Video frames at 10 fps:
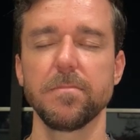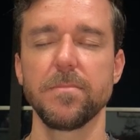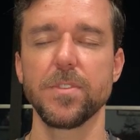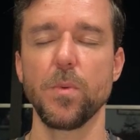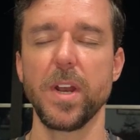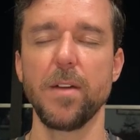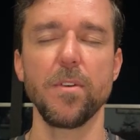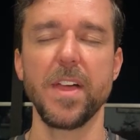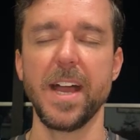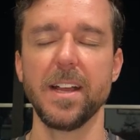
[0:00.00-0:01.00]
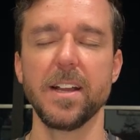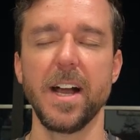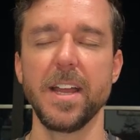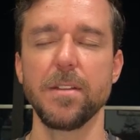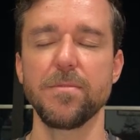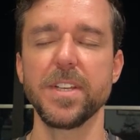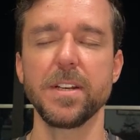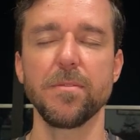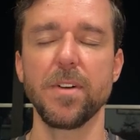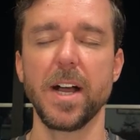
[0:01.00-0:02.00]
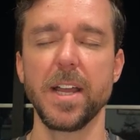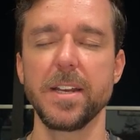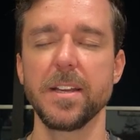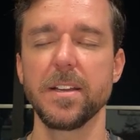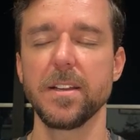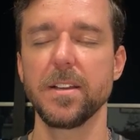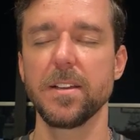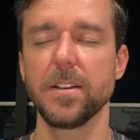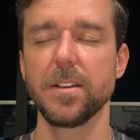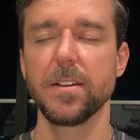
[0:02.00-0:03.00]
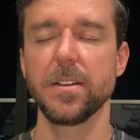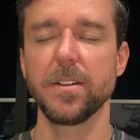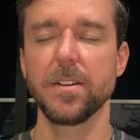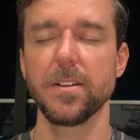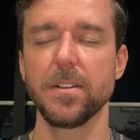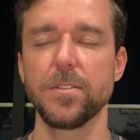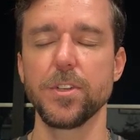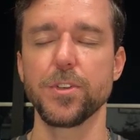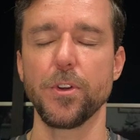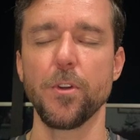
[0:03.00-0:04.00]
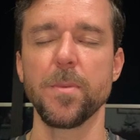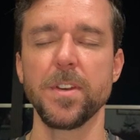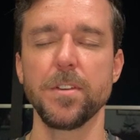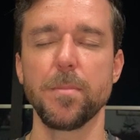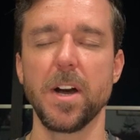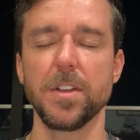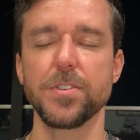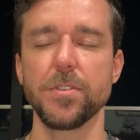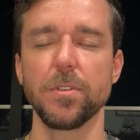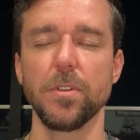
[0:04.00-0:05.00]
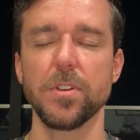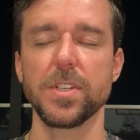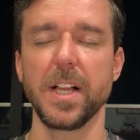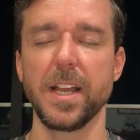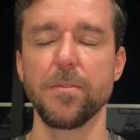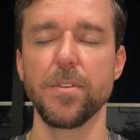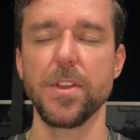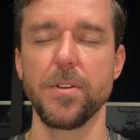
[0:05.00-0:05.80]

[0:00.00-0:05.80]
So whatever that kind of dignified, determined posture looks like for you.